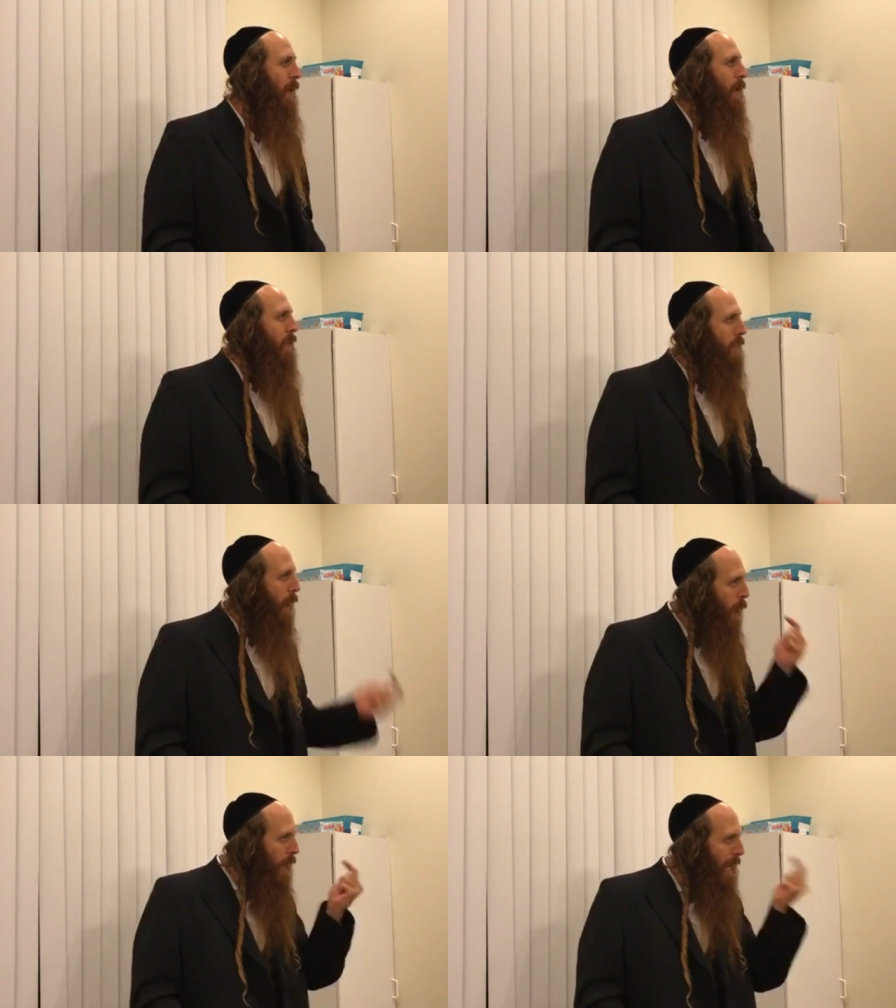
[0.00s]
The
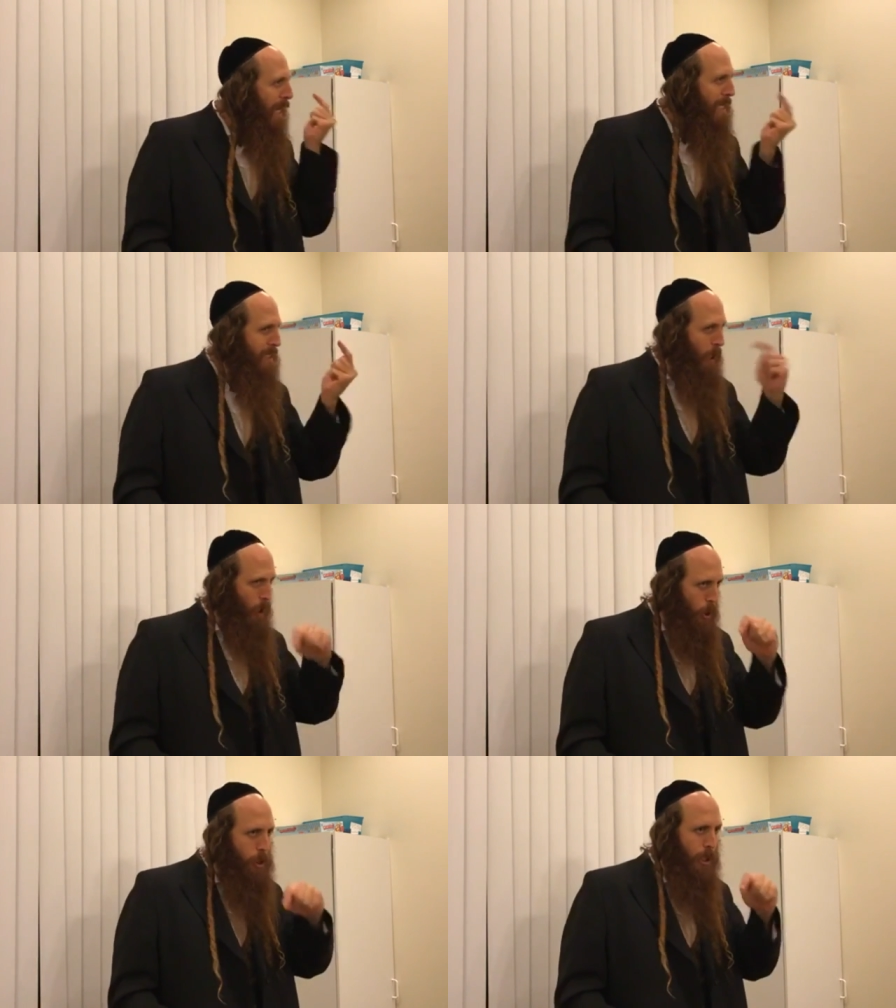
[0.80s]
only
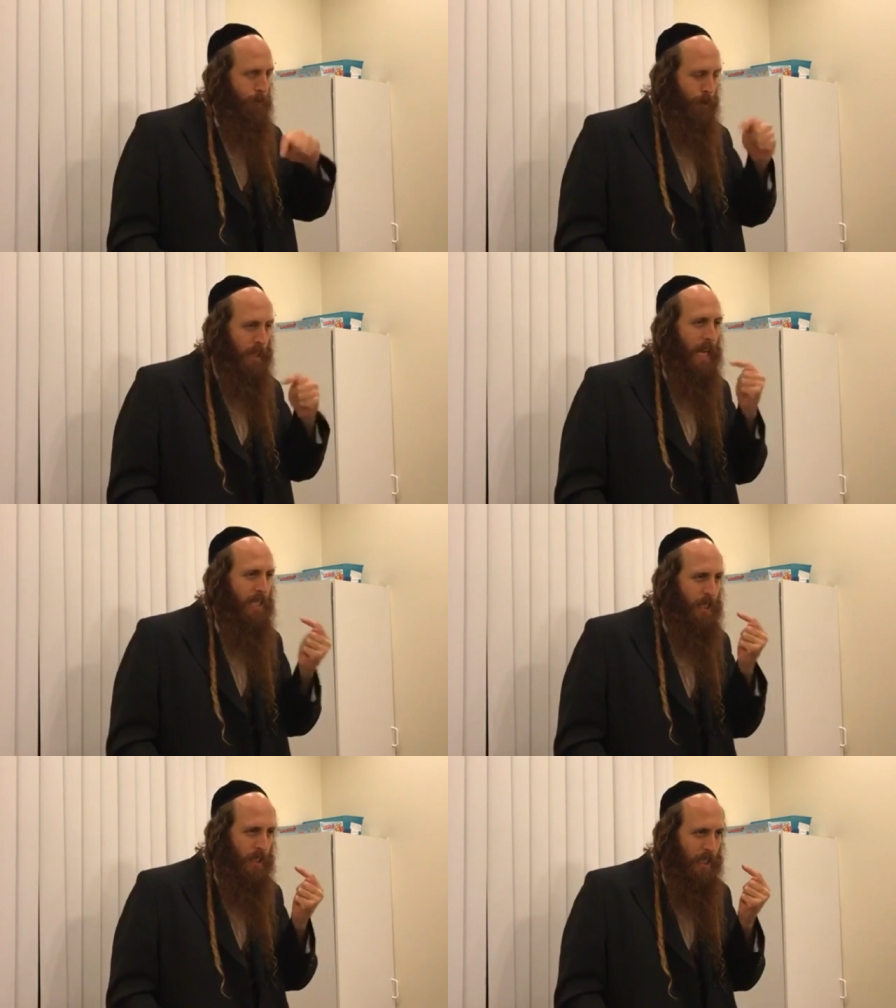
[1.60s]
solution for that
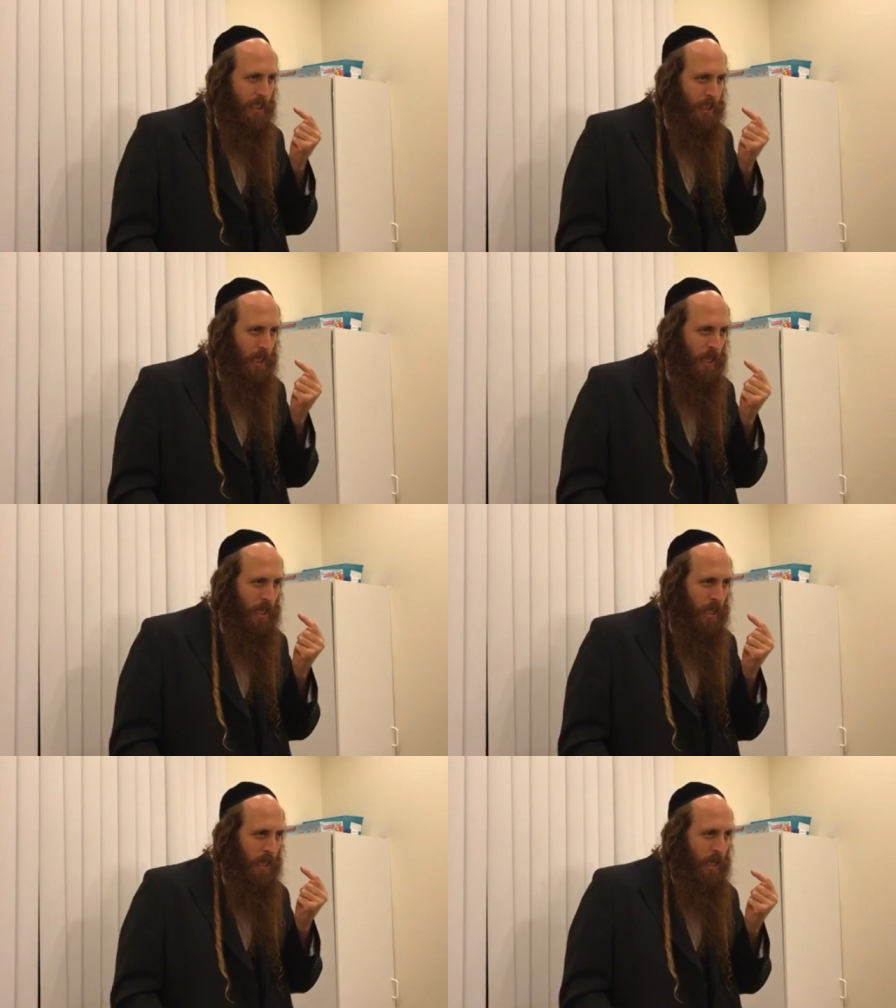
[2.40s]

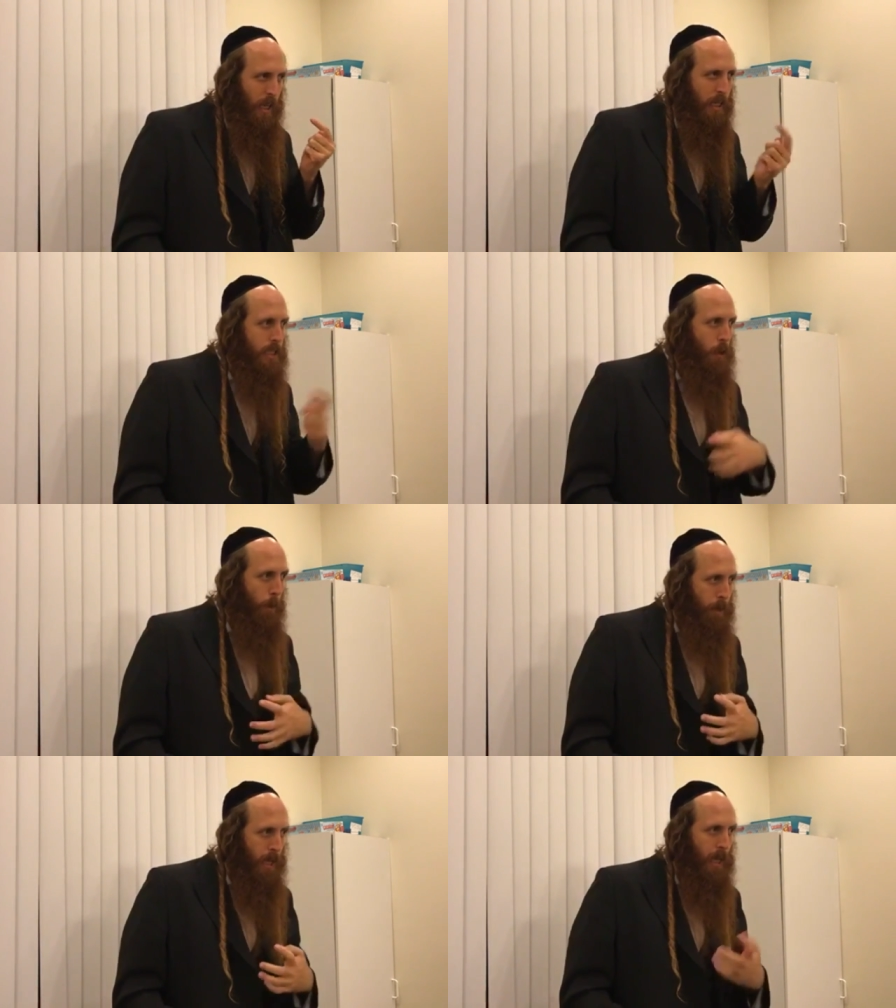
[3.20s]
condition is to
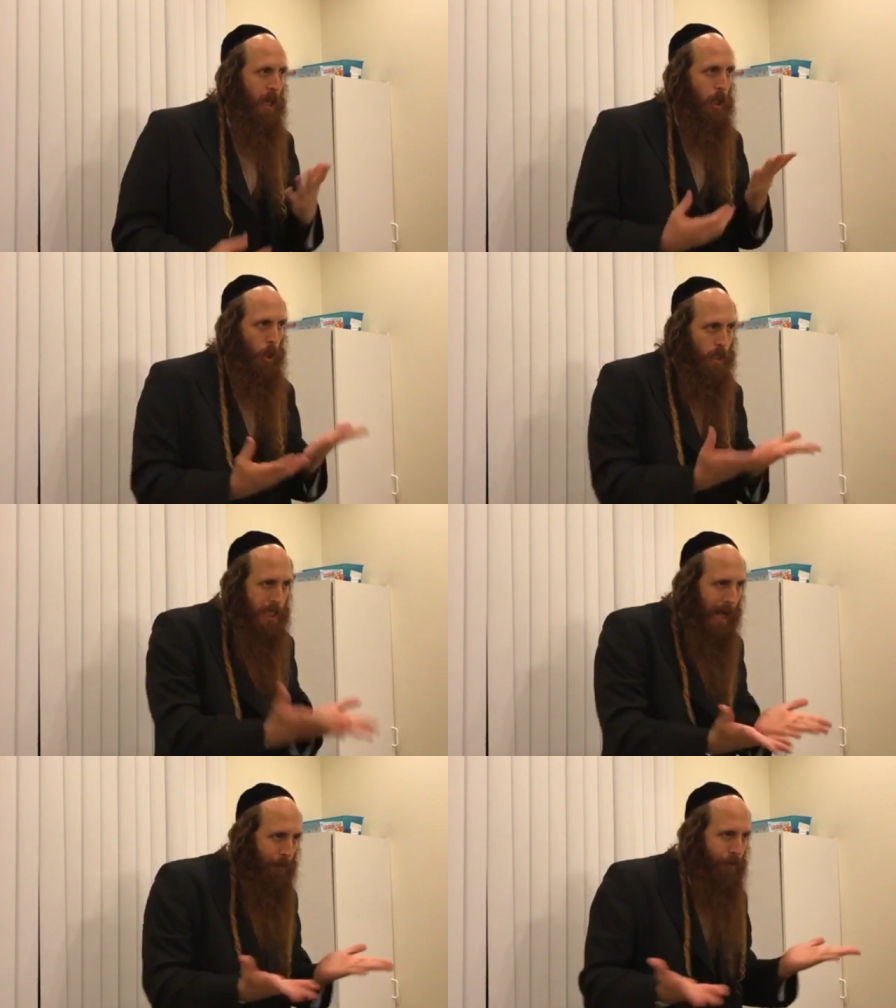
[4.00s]
be
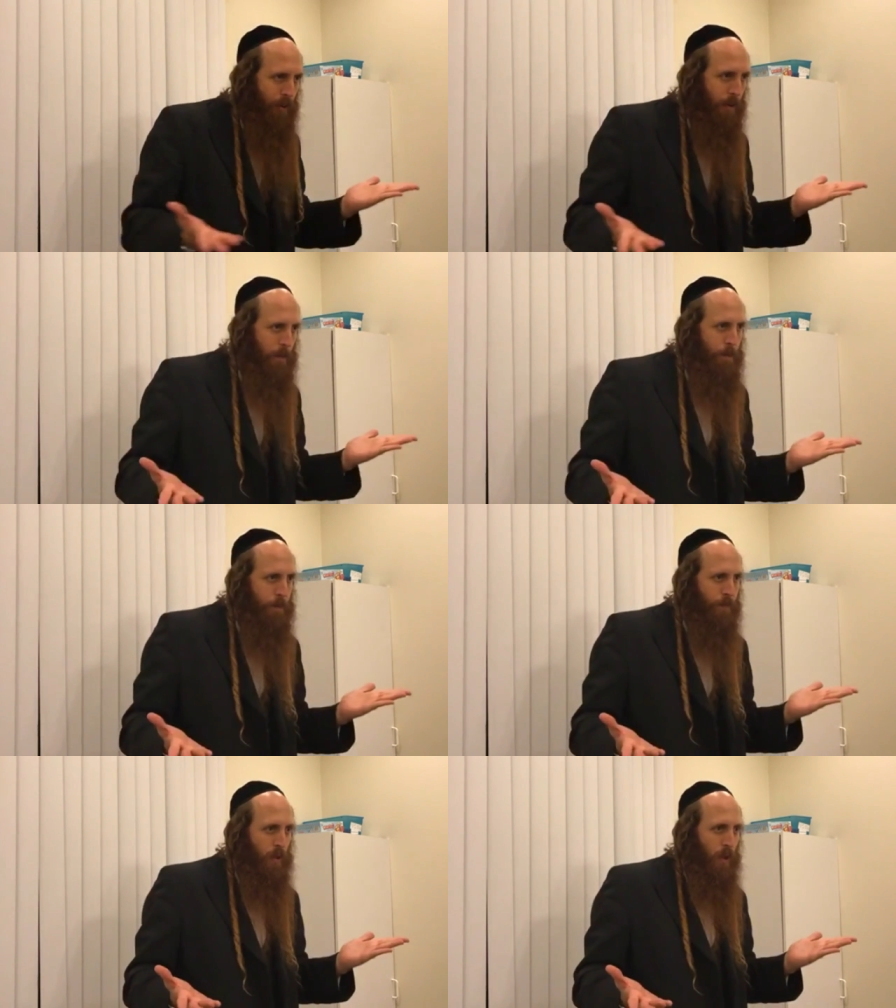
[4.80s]
yourself.
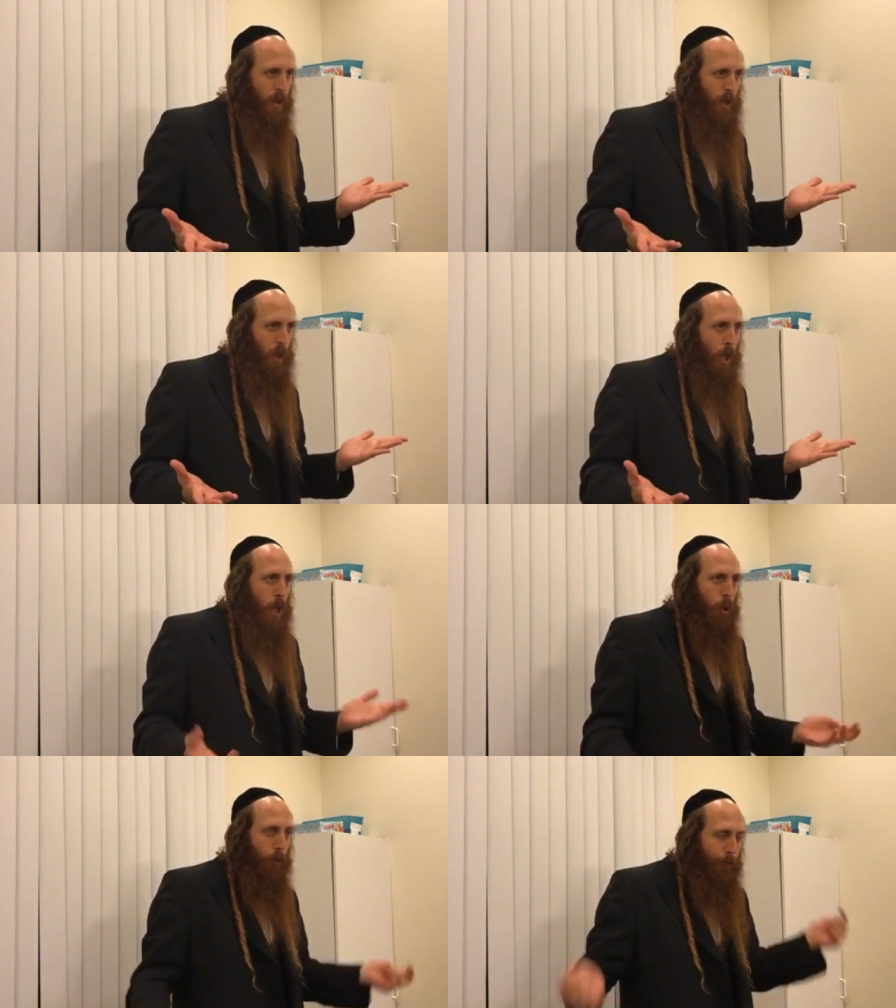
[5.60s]

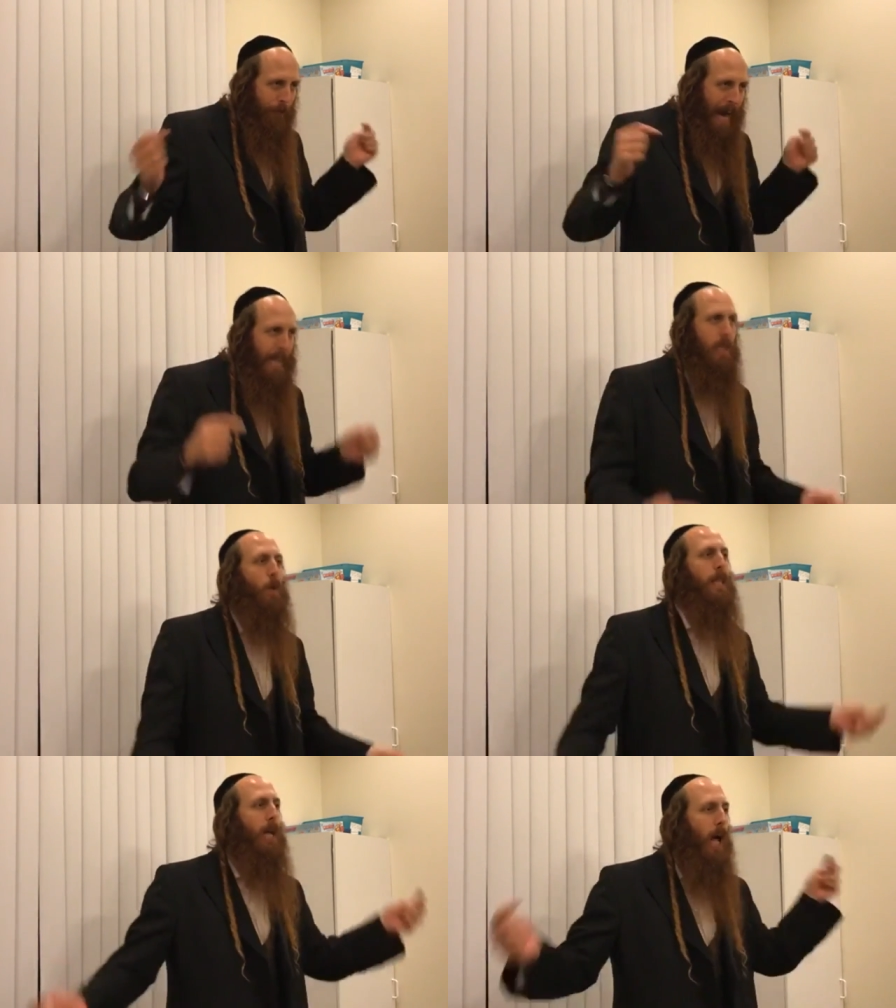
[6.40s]
To fight
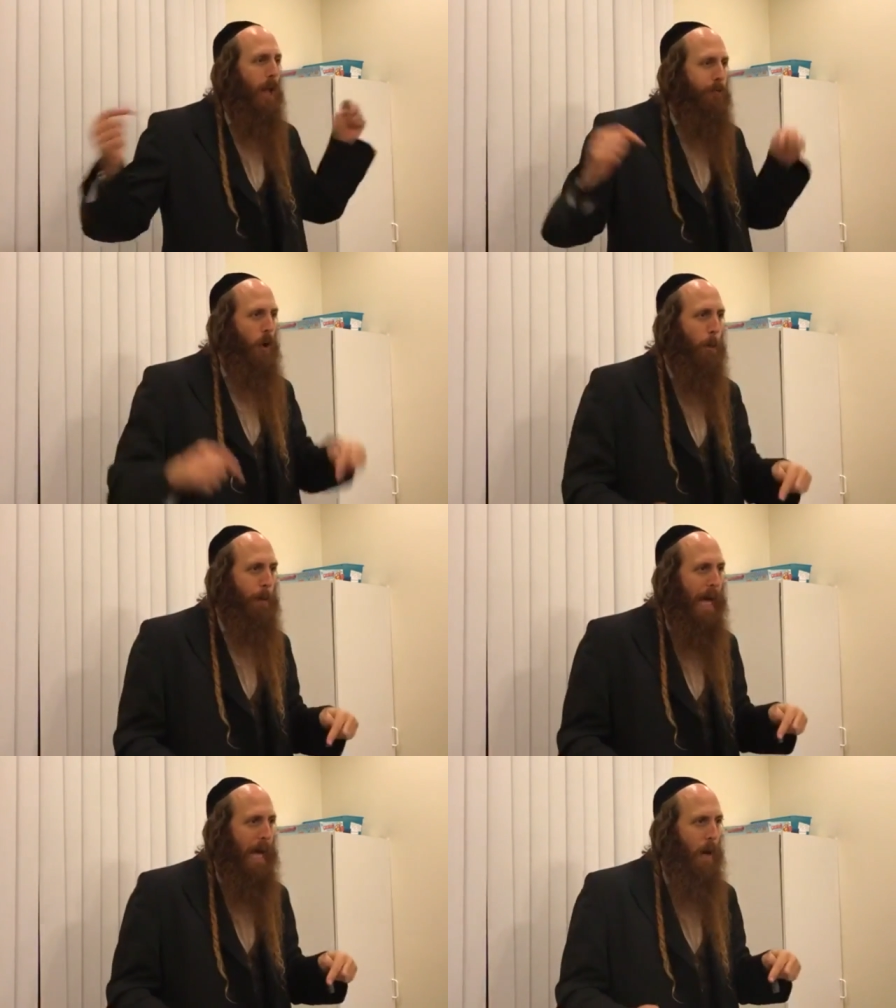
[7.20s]
with all of your
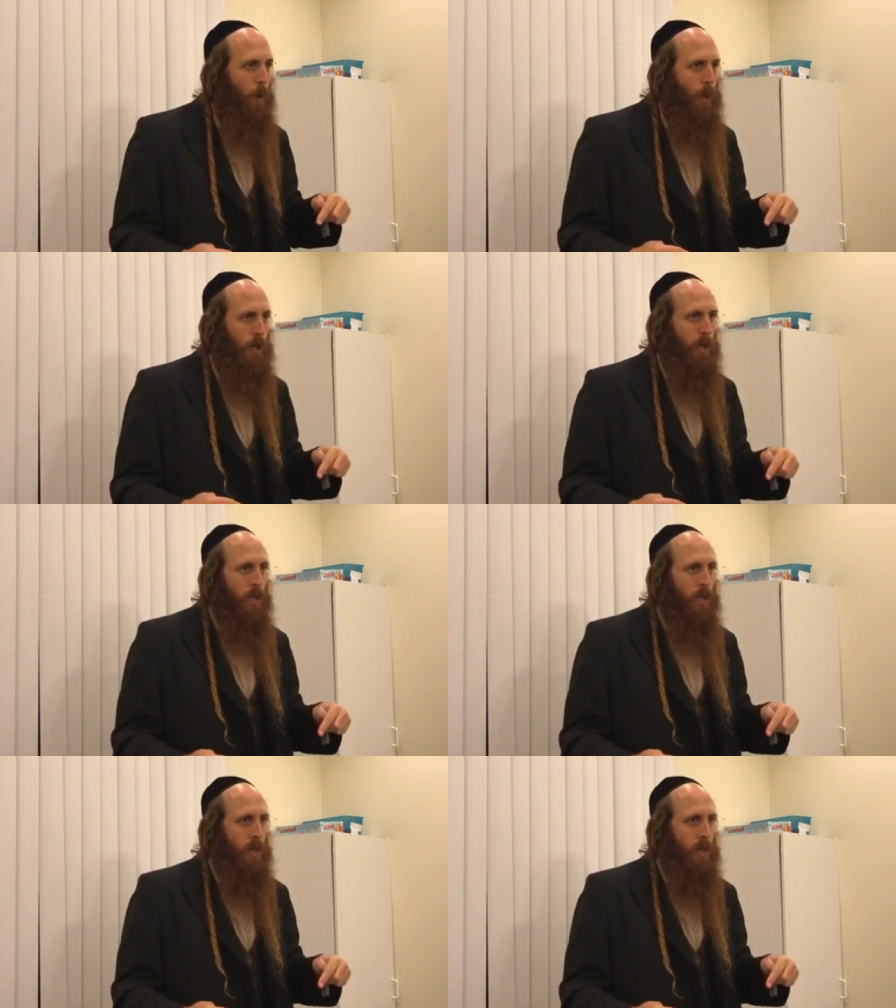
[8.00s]
power